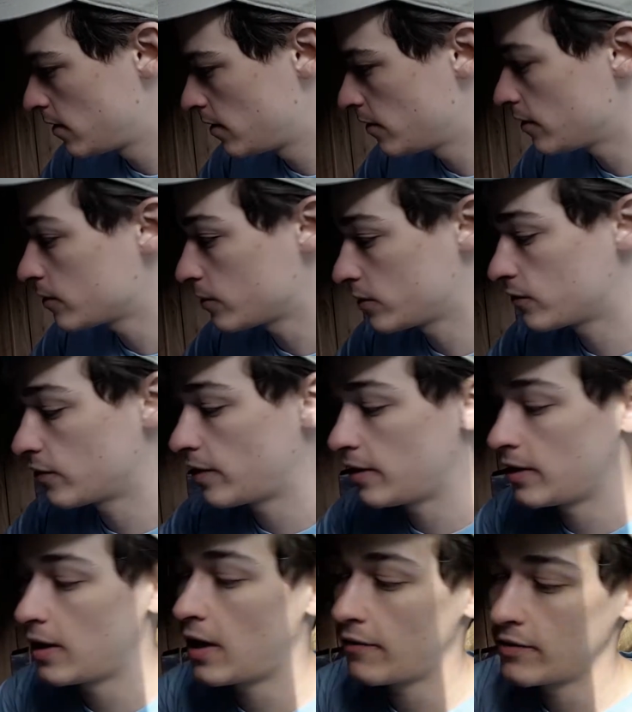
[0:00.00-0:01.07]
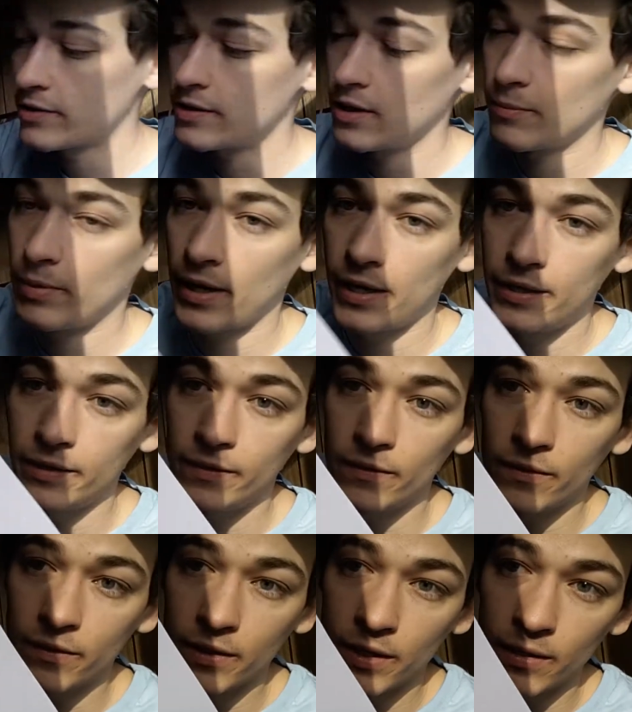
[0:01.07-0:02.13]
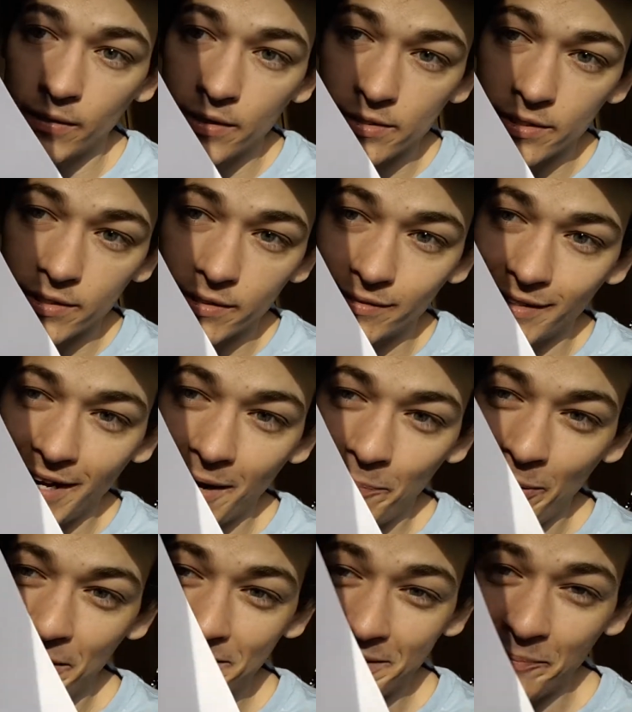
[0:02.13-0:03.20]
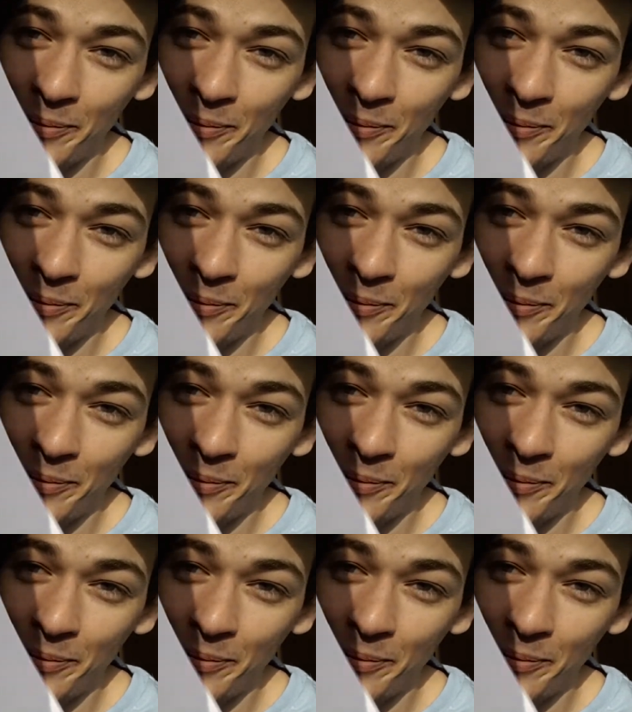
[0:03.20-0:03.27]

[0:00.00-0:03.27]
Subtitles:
this one's very obviously a pine needle thing, because it's still got a piece of